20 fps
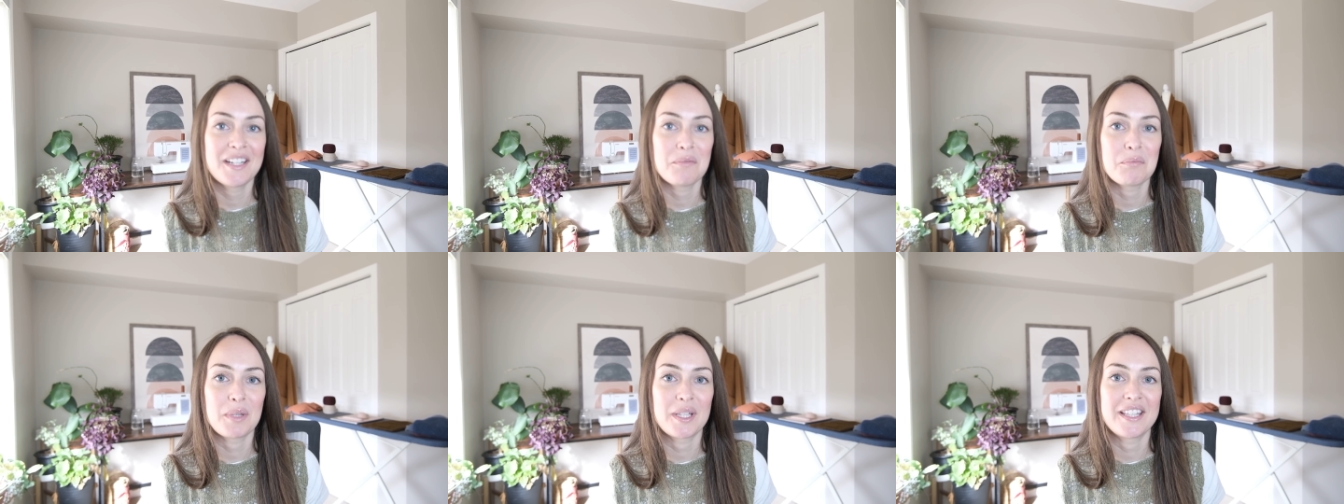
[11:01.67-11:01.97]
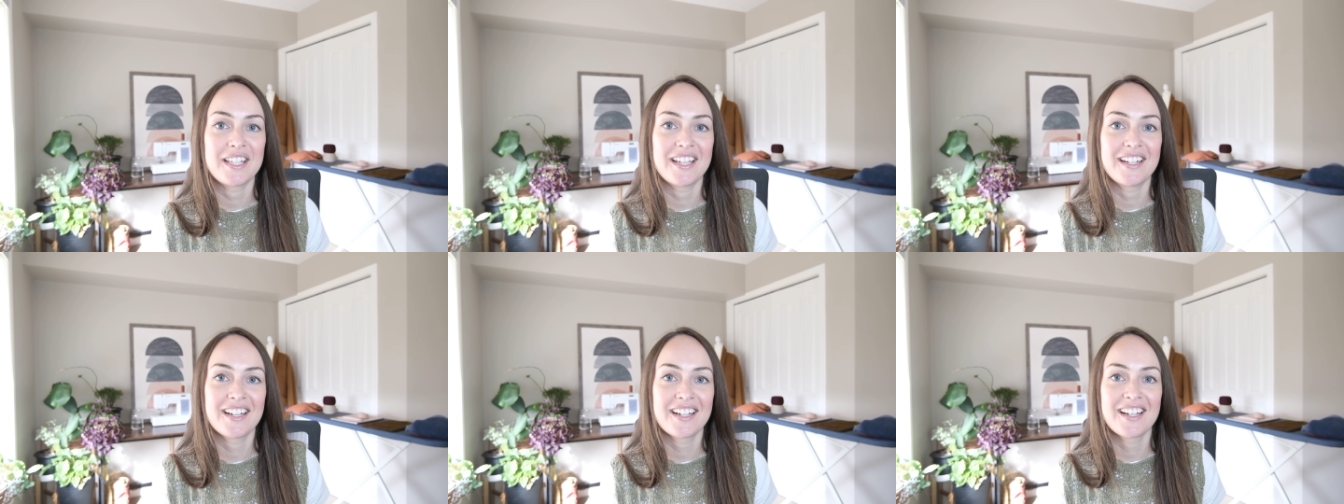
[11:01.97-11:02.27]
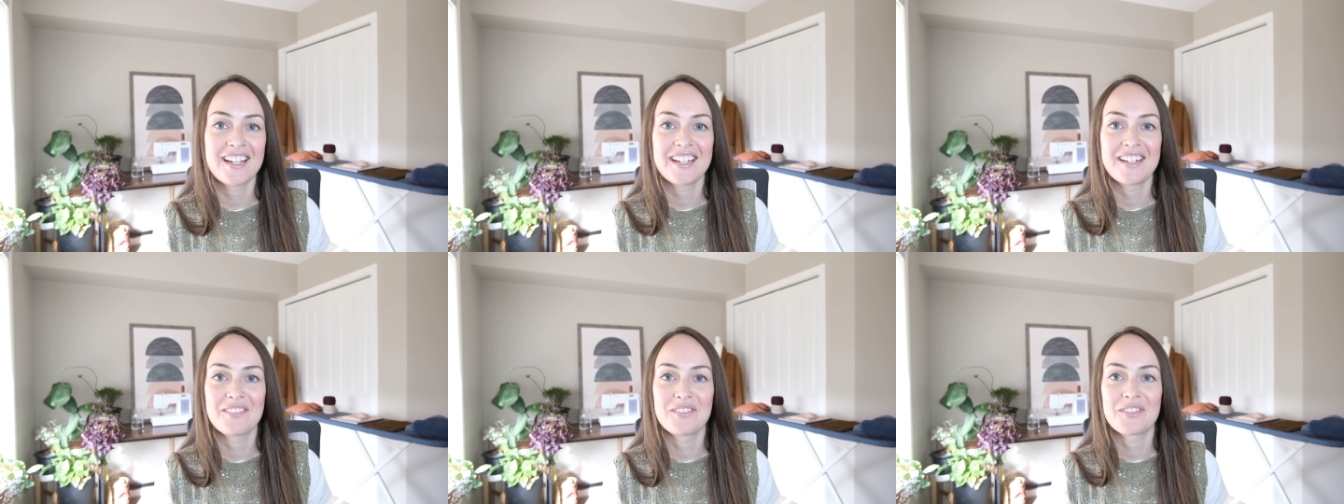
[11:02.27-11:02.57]
but then I kind
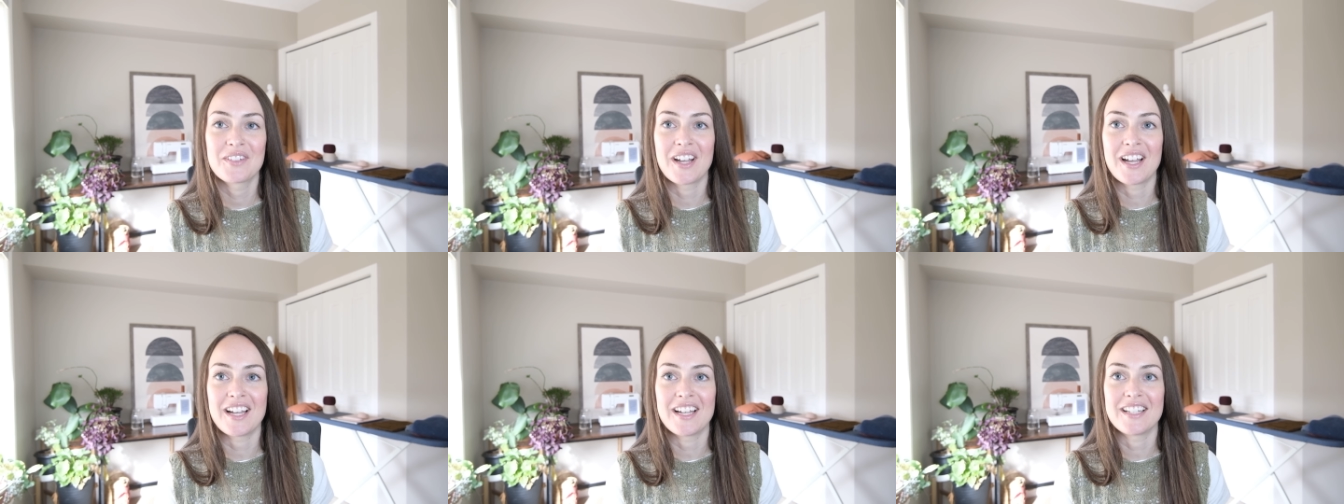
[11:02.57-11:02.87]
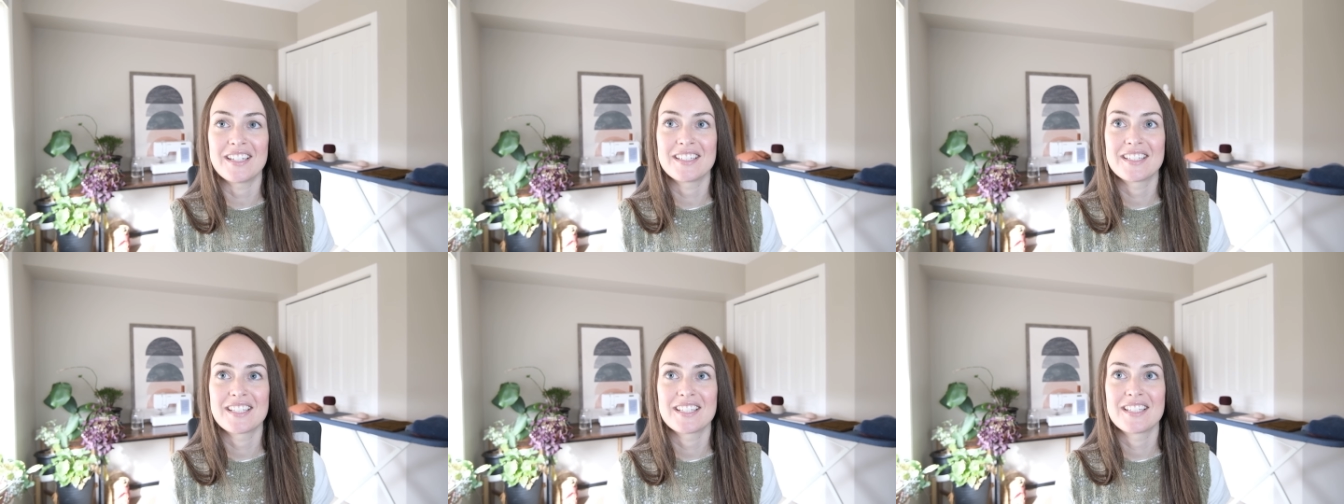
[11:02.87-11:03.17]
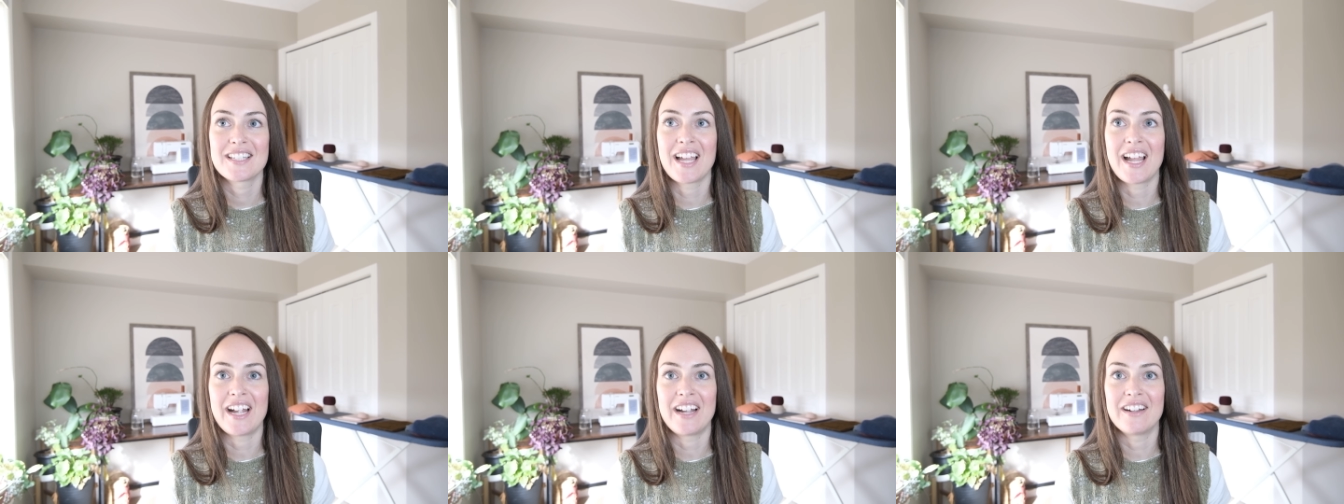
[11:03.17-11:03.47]
of got
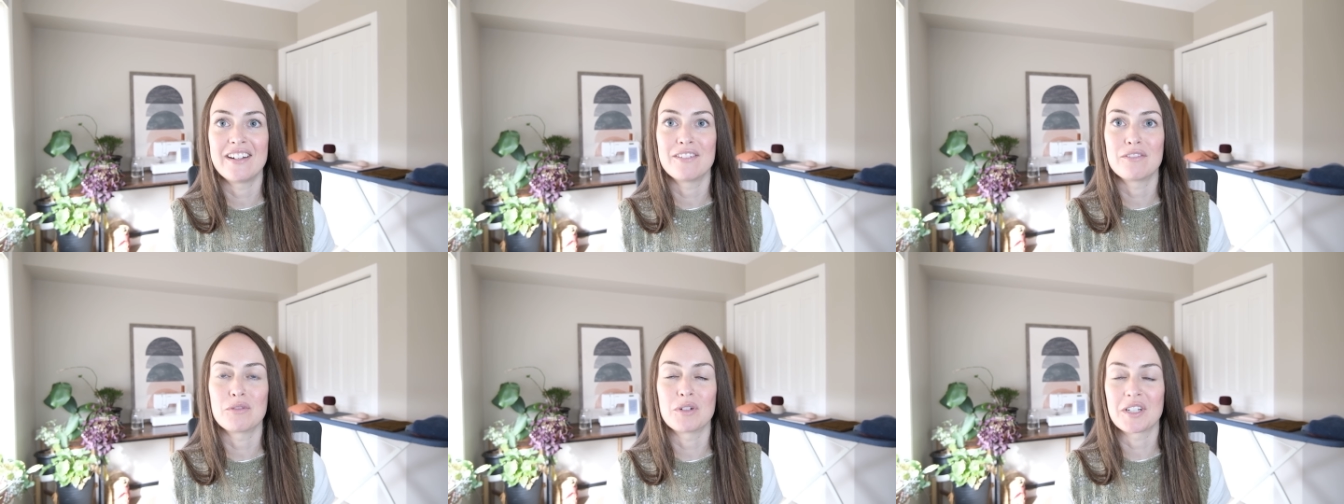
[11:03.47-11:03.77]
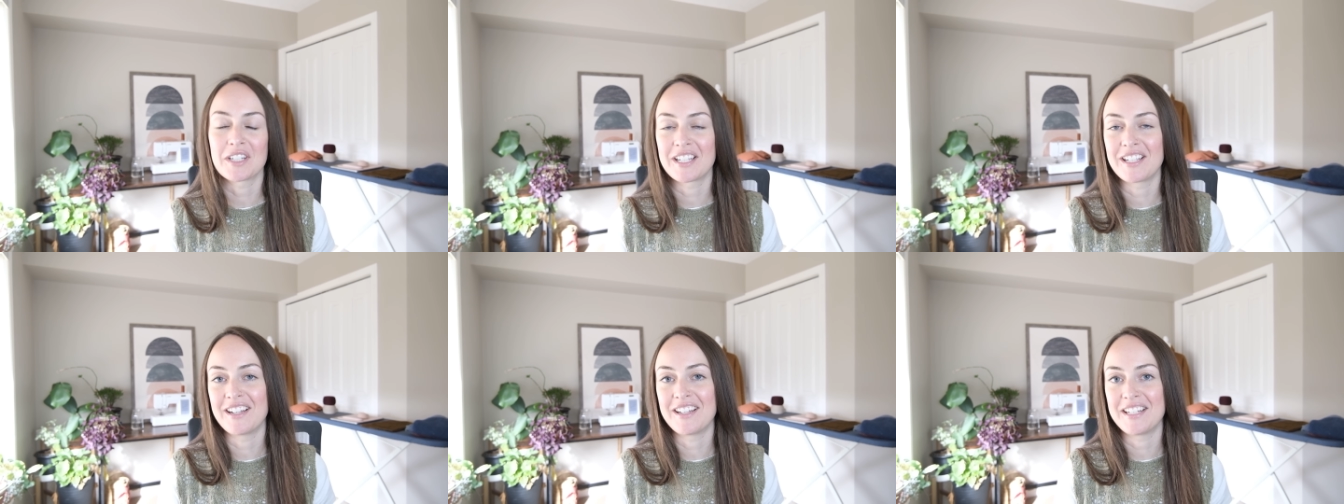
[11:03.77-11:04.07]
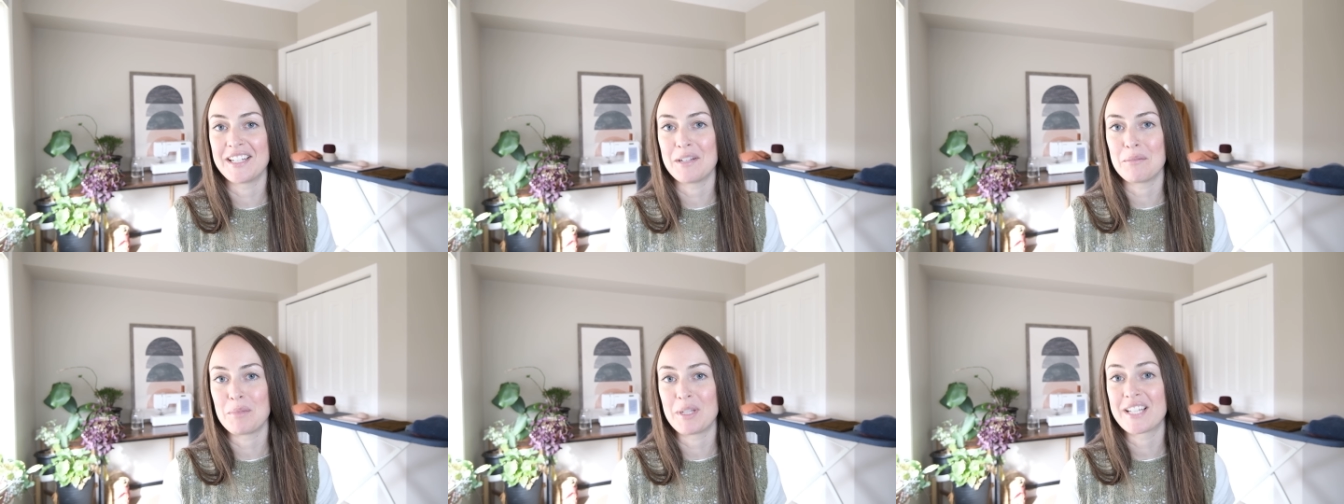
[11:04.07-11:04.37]
tired of working on
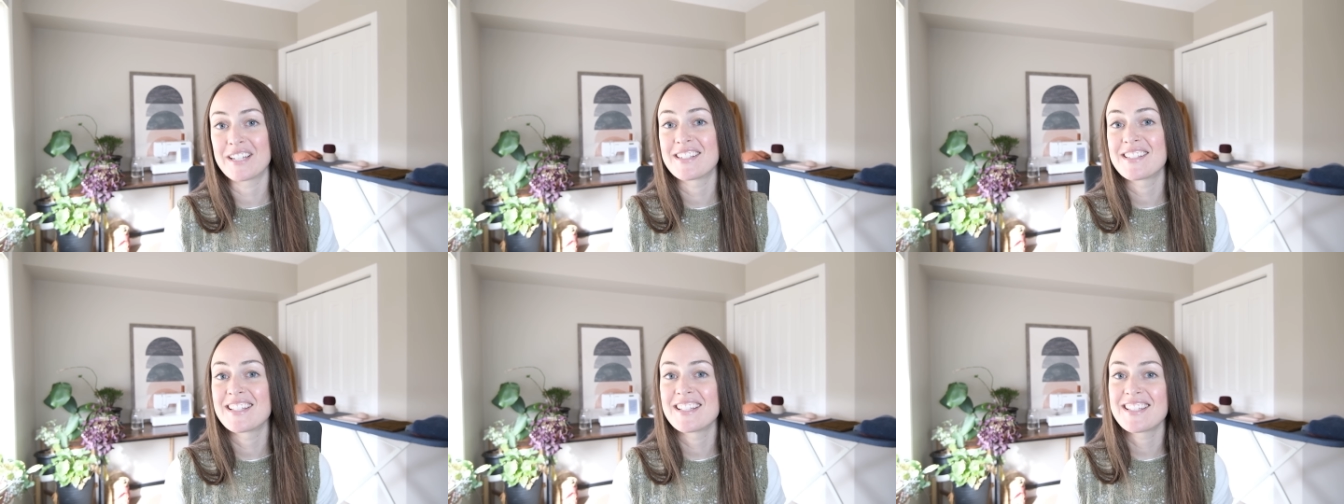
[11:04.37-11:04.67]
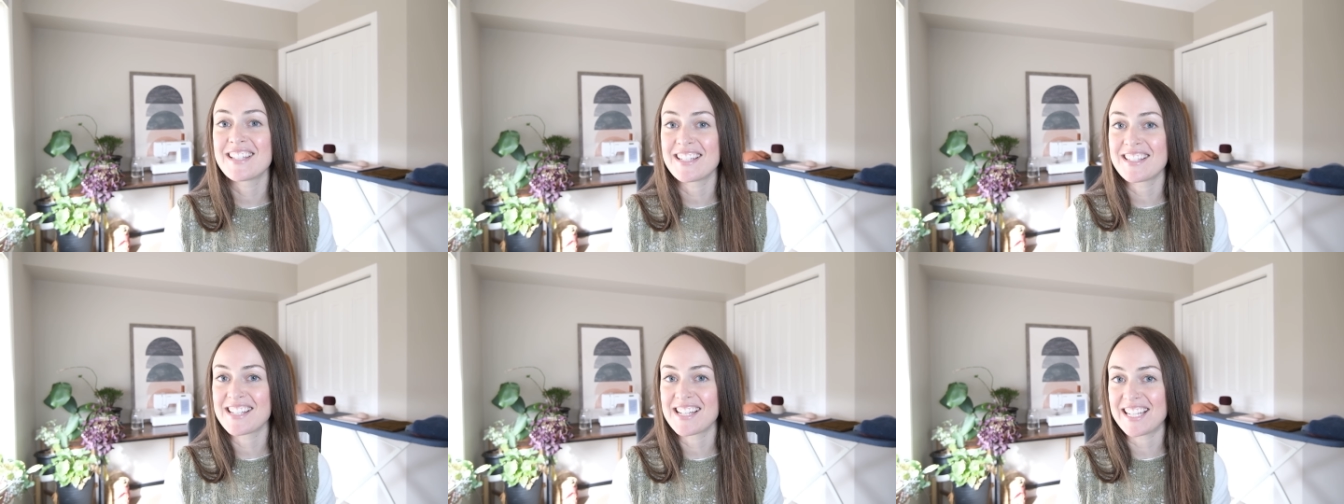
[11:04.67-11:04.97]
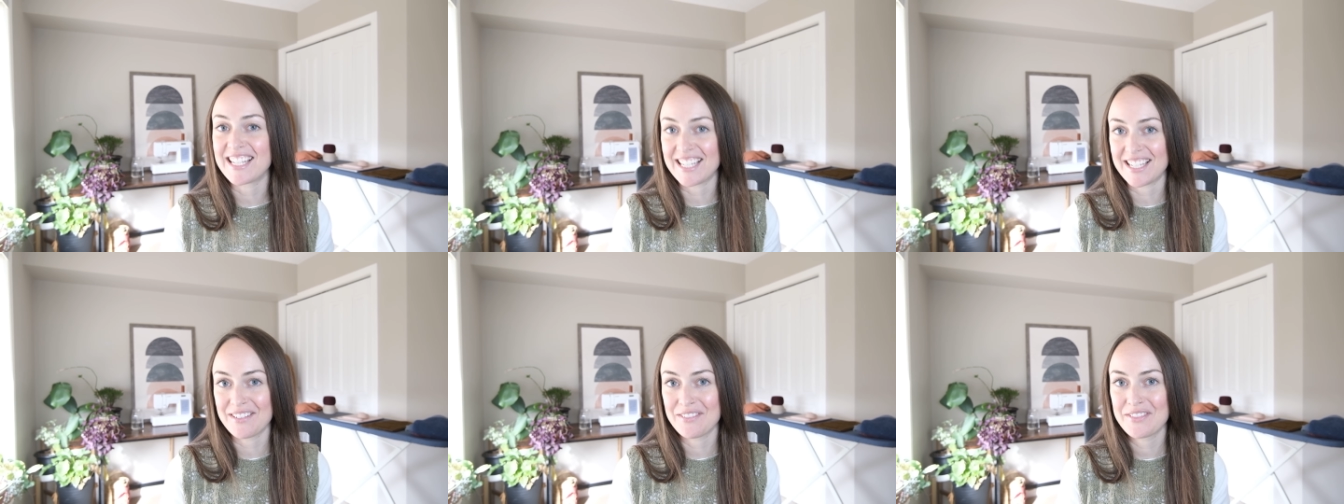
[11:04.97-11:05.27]
it because this is a
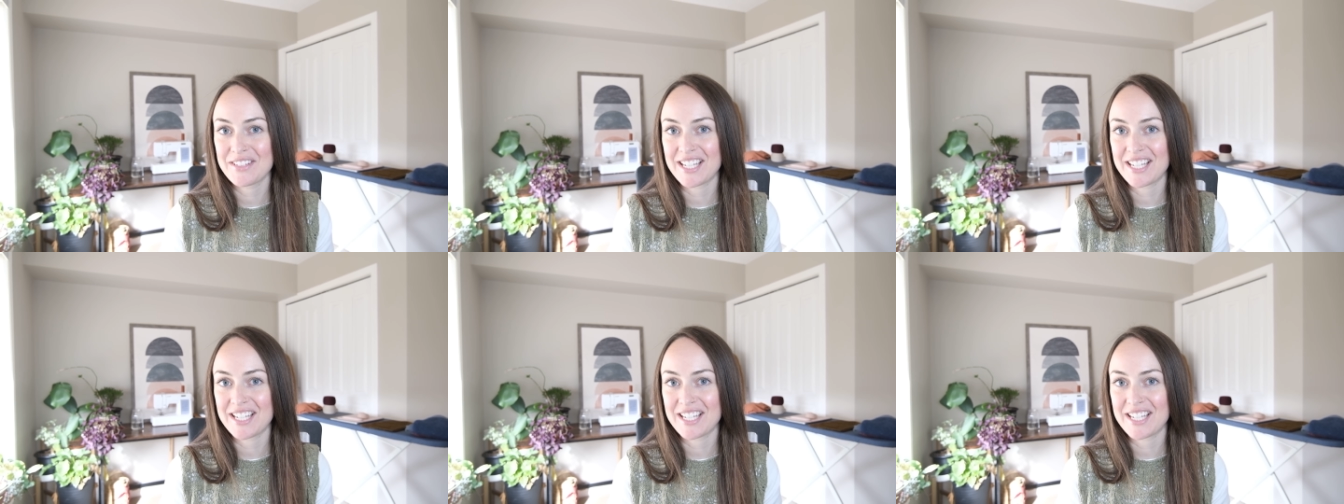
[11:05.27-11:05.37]
gift